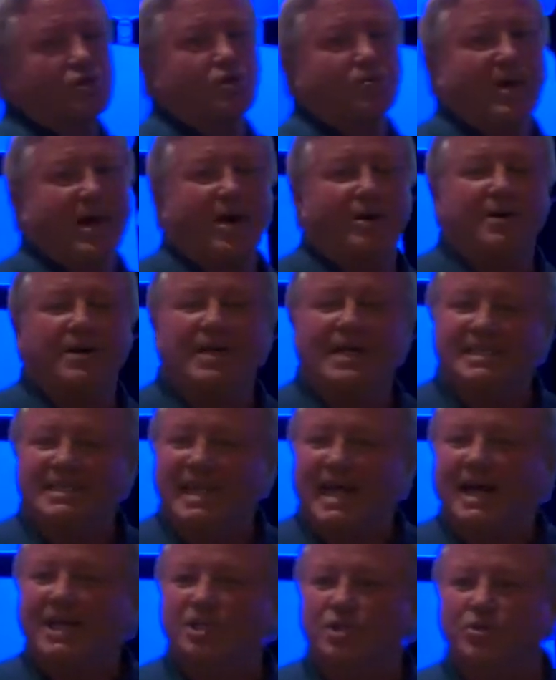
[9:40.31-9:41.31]
around and it's
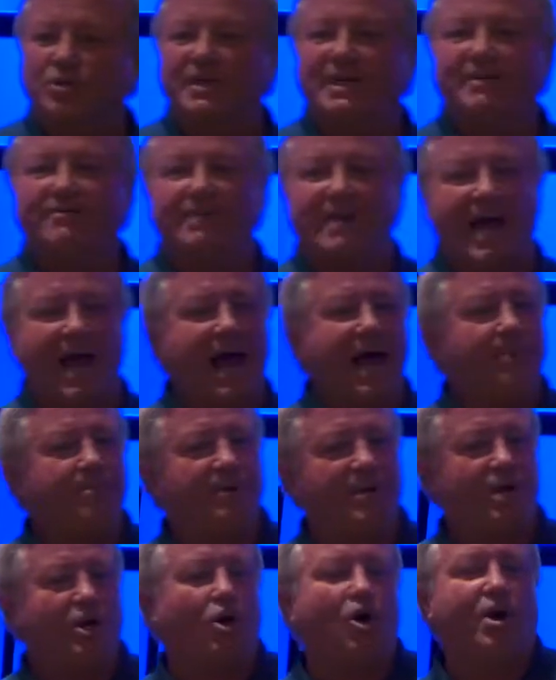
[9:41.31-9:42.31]
actually even
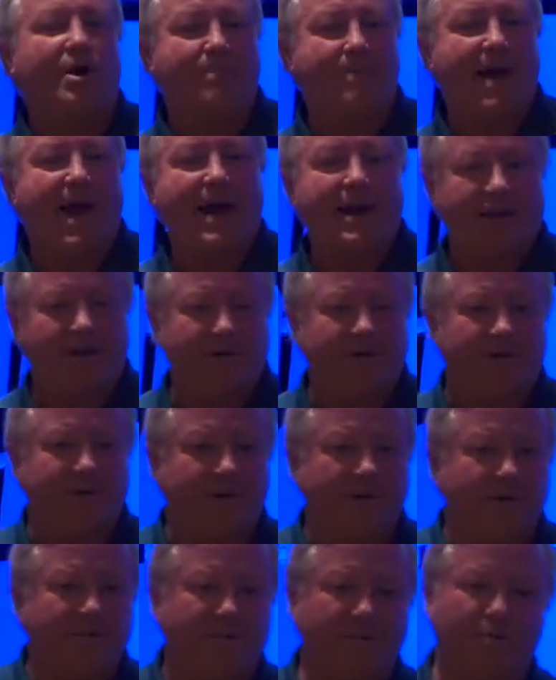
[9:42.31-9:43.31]
happening automatically.
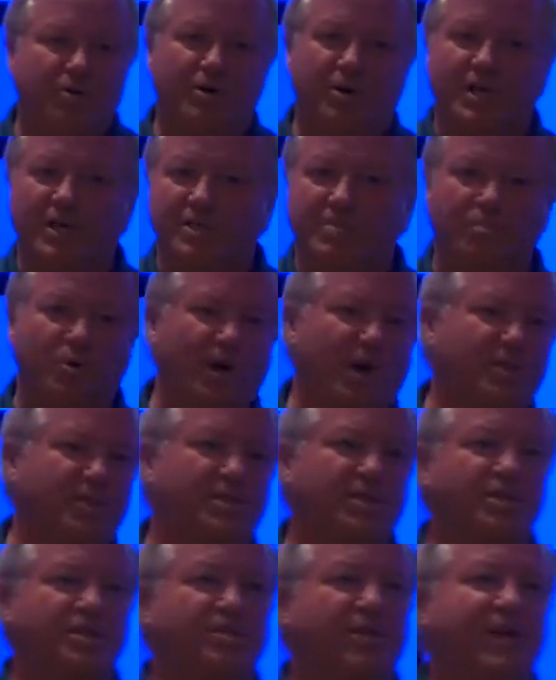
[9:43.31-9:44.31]
If you look at
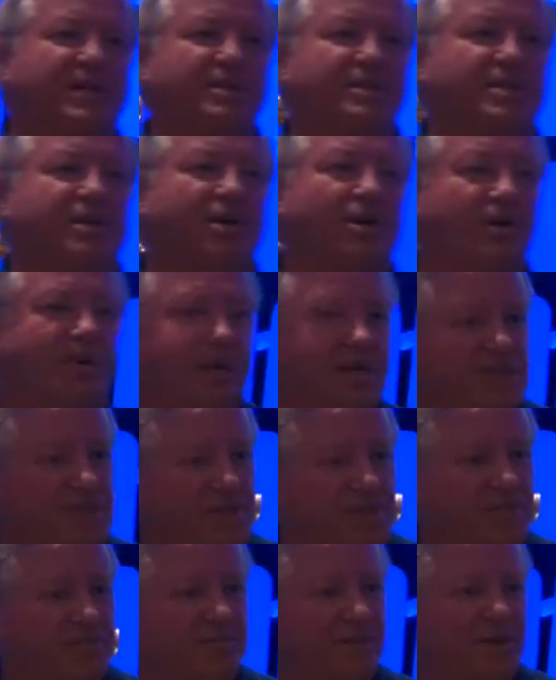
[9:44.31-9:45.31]
process like DRS
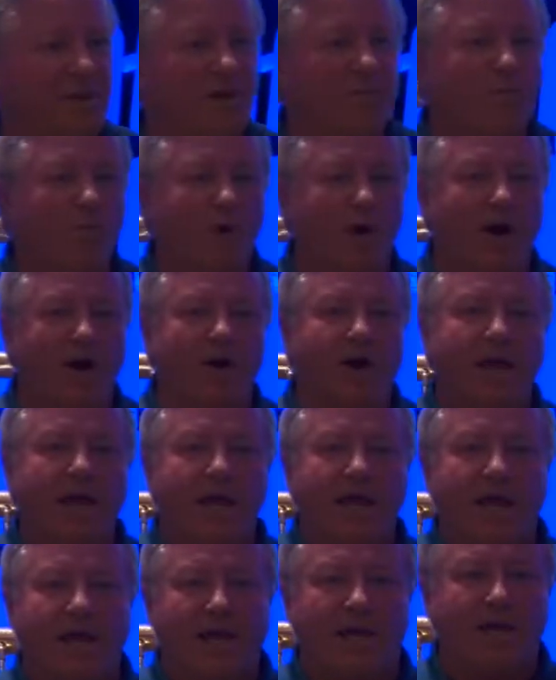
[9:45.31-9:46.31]
and VMware,
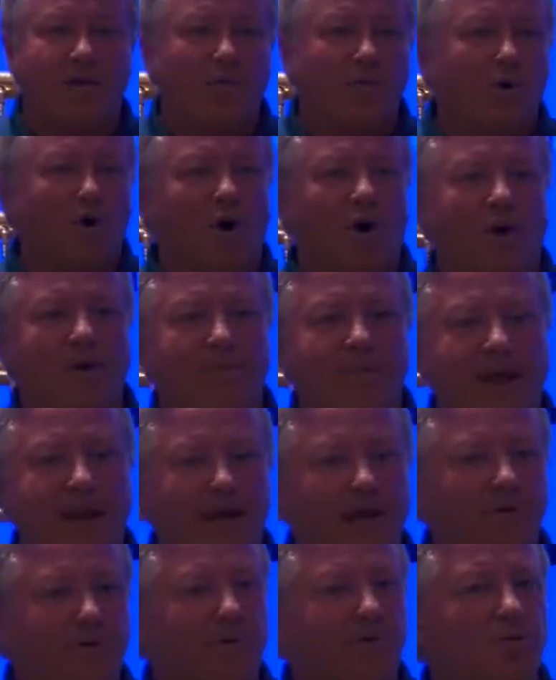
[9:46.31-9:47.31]
it will
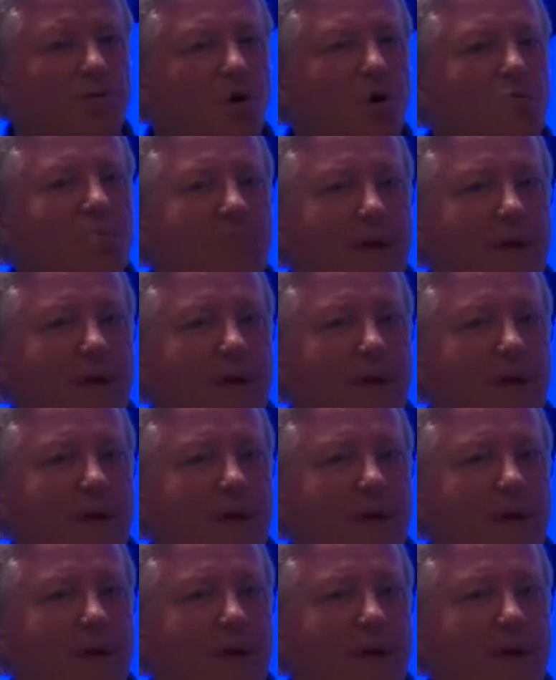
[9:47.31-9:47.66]
automatically load